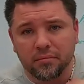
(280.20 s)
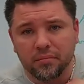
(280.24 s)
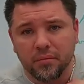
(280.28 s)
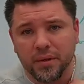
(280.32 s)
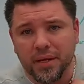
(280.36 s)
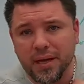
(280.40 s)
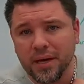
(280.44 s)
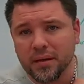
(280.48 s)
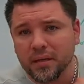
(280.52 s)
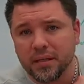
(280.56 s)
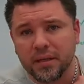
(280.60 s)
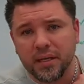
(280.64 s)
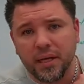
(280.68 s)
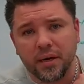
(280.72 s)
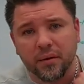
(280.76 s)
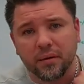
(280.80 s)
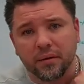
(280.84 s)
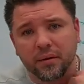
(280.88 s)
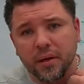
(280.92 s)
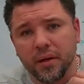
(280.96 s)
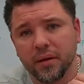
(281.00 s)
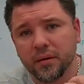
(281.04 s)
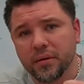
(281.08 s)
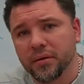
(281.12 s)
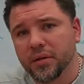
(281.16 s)
without a
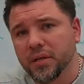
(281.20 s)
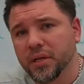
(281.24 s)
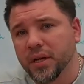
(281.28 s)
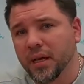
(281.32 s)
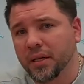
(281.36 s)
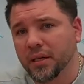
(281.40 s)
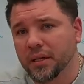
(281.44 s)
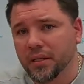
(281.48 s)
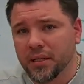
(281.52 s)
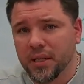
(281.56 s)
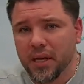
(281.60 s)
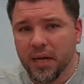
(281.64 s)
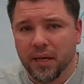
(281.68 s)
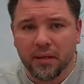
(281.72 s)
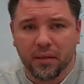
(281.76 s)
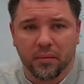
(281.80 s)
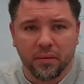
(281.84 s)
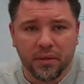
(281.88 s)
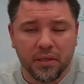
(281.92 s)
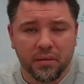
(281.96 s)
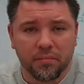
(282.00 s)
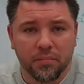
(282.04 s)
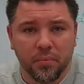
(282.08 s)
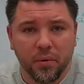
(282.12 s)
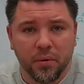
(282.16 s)
doubt, understand exactly
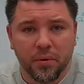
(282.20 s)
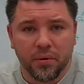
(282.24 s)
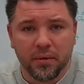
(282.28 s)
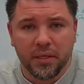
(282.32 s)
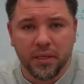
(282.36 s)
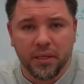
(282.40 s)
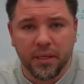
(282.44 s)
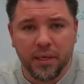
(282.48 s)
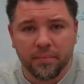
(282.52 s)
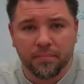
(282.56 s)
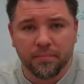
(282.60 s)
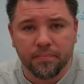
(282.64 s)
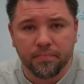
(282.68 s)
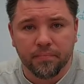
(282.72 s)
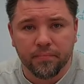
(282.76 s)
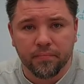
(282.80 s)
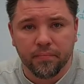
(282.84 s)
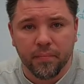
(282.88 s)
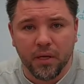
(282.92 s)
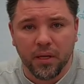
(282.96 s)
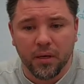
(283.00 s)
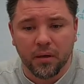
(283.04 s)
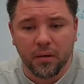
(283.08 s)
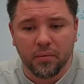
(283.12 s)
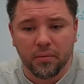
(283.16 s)
what's important to them.
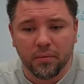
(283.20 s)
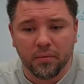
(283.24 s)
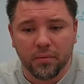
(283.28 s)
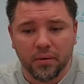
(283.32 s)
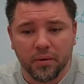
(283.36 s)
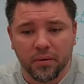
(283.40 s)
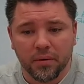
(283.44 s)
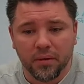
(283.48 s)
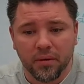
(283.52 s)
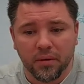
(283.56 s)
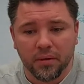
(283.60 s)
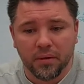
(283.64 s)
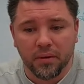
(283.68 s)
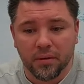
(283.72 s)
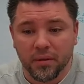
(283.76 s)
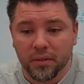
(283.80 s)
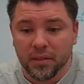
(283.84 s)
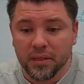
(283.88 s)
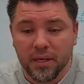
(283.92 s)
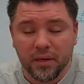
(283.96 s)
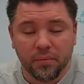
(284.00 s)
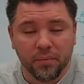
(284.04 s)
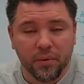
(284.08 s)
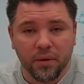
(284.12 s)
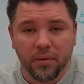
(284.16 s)

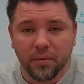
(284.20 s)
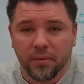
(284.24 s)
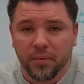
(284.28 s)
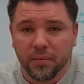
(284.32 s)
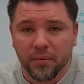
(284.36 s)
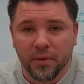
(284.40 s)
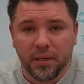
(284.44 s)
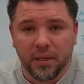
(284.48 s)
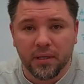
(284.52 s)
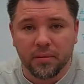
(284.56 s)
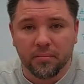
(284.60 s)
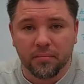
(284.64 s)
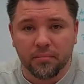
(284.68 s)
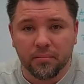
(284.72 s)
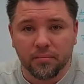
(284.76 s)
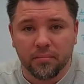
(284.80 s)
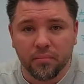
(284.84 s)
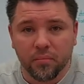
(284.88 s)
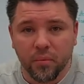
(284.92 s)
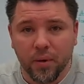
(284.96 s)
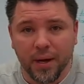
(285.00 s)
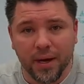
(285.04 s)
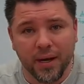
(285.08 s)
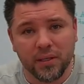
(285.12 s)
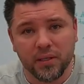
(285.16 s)
Just like we go 3D.
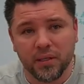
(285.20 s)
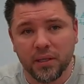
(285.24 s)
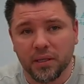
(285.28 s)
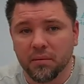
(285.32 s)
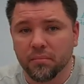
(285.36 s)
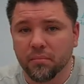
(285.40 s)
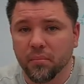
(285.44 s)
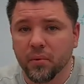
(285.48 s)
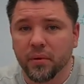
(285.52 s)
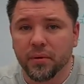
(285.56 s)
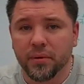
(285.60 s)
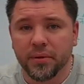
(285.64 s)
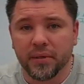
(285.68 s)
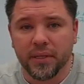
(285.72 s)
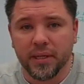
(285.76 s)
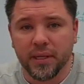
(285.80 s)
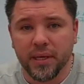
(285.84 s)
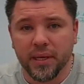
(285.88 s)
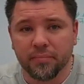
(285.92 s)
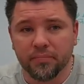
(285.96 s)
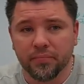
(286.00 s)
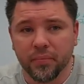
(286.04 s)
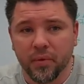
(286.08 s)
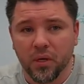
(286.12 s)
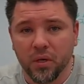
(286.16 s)
Why is it important to
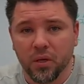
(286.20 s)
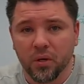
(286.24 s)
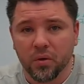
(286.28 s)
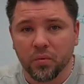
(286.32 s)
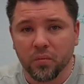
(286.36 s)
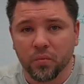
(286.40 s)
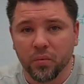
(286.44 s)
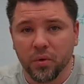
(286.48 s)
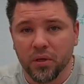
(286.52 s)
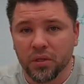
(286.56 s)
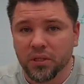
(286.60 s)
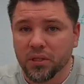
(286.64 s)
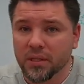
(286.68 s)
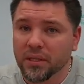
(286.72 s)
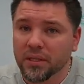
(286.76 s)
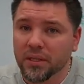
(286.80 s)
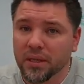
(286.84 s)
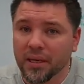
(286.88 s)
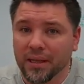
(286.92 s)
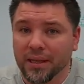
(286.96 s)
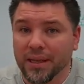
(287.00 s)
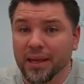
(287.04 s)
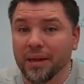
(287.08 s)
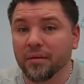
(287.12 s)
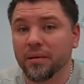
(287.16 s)
them? What does it
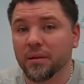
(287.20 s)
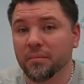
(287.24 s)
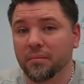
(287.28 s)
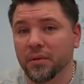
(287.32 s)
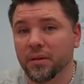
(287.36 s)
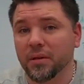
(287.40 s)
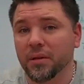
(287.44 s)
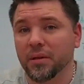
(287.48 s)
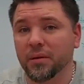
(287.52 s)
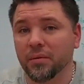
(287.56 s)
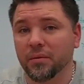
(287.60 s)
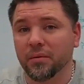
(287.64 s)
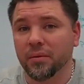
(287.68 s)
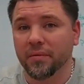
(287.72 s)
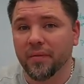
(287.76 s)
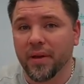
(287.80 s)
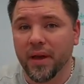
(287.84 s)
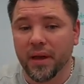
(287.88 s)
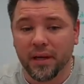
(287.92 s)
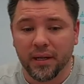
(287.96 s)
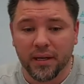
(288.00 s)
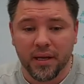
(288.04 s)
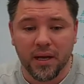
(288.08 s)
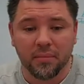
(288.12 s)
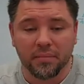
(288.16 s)
allow them to do if
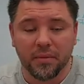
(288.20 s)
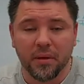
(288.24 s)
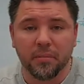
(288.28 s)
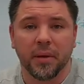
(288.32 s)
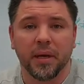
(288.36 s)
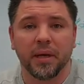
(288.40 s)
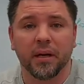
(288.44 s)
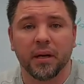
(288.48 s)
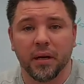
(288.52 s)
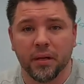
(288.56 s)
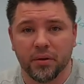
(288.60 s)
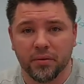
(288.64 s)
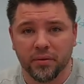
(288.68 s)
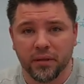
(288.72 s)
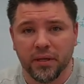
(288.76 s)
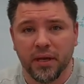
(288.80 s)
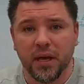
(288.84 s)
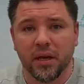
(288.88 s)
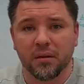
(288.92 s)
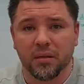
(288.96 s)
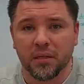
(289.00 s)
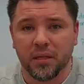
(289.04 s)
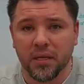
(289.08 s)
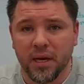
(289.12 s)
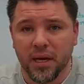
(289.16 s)
I can help them hit
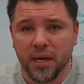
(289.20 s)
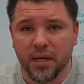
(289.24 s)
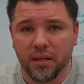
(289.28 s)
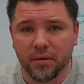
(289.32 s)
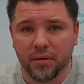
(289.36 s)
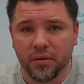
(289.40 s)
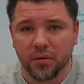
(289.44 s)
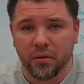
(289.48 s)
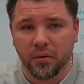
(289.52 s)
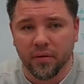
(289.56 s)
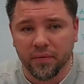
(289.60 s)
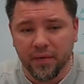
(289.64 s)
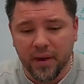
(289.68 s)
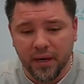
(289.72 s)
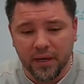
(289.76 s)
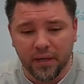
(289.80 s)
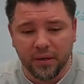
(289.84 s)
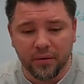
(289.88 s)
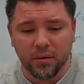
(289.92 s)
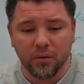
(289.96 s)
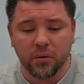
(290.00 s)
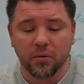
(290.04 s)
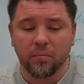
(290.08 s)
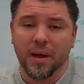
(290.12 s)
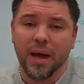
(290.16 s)
$100,000, or if I can
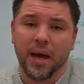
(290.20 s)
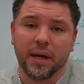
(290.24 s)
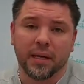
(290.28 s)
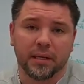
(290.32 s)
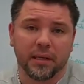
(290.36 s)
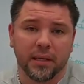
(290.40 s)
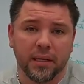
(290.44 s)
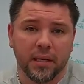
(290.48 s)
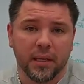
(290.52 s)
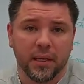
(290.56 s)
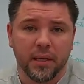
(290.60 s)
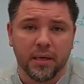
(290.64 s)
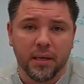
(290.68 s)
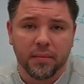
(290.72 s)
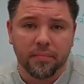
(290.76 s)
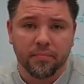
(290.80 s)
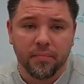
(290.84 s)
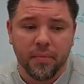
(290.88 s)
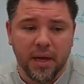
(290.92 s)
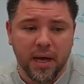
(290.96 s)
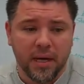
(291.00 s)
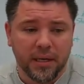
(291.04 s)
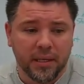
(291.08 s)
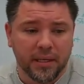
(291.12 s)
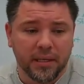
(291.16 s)
show them
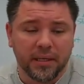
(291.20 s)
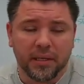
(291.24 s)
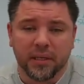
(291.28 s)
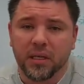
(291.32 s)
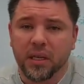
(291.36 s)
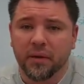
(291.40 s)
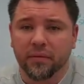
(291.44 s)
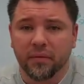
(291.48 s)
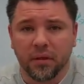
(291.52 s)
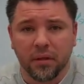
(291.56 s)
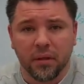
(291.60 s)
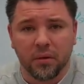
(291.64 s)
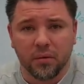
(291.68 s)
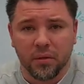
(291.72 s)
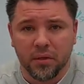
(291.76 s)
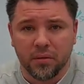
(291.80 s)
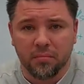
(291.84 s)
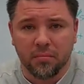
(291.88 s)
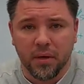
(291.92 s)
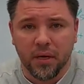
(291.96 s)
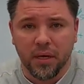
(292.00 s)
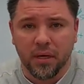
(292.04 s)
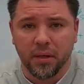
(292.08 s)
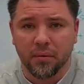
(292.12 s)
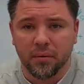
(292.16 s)
how to hit 7 loans a
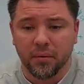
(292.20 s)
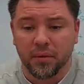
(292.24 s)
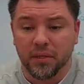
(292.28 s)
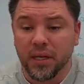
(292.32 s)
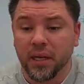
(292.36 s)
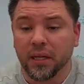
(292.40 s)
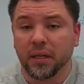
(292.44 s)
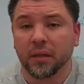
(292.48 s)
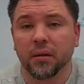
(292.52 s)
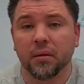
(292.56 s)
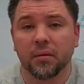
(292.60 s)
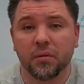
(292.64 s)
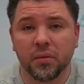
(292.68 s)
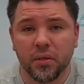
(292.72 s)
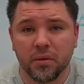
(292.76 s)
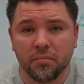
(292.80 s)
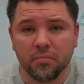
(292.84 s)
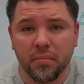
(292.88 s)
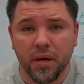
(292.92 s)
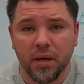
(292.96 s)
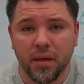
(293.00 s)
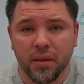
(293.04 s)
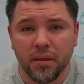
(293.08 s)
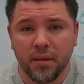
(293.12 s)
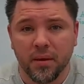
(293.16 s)
month, or 10 loans a
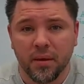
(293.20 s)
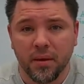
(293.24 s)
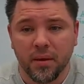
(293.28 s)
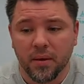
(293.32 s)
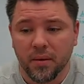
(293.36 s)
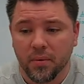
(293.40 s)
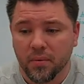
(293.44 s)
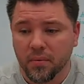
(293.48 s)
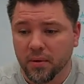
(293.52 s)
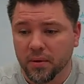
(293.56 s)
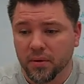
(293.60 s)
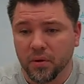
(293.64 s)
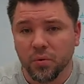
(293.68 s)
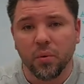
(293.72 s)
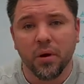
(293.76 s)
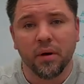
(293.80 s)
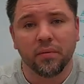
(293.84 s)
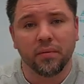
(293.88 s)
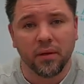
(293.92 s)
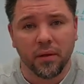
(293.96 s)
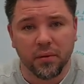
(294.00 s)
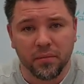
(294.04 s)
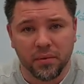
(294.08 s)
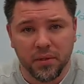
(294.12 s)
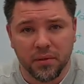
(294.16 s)
month, or
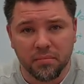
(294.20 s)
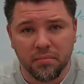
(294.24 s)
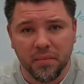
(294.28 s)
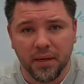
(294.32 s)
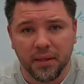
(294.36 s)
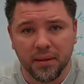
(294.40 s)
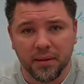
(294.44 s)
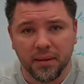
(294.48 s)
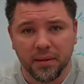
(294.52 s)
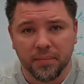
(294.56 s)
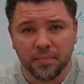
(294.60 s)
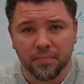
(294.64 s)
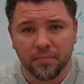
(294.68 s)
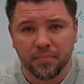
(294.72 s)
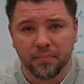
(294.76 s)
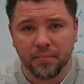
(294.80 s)
12 loans a month?